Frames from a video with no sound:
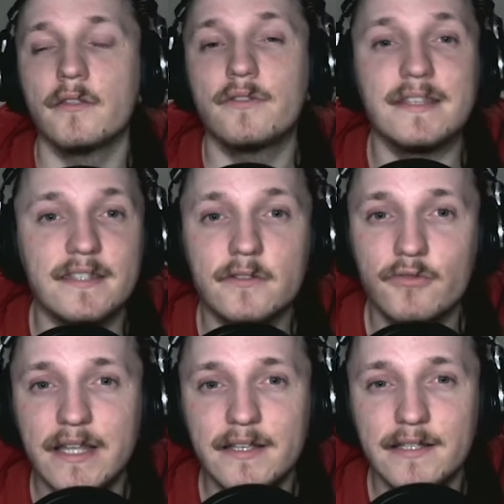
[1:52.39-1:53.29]
This is
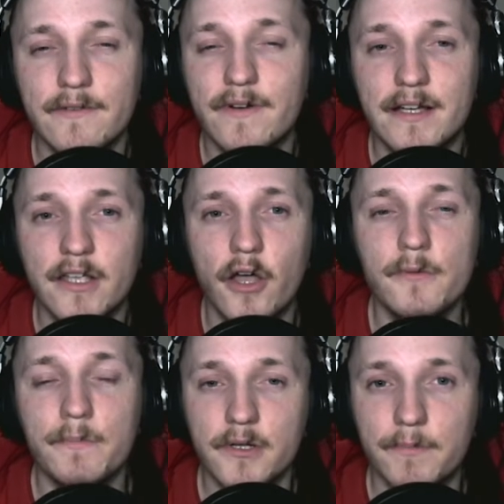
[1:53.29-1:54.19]
great because if I
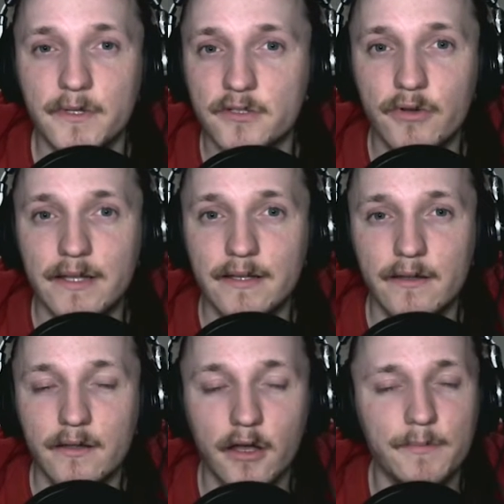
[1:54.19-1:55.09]
open up
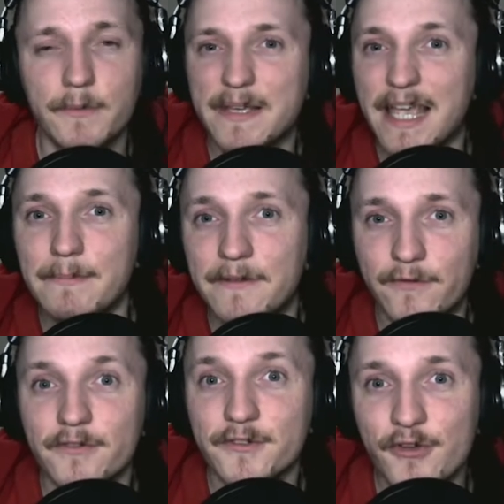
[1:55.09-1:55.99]
a game in
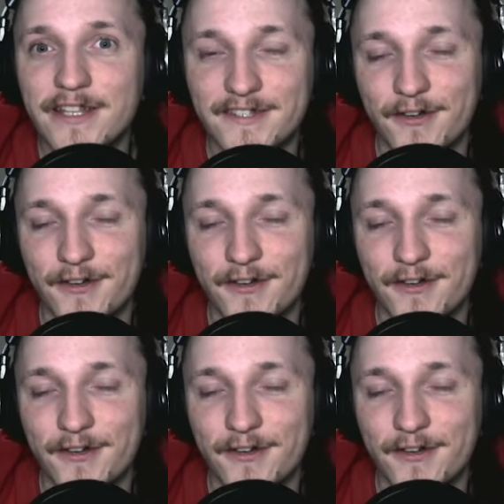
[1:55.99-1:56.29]
full screen,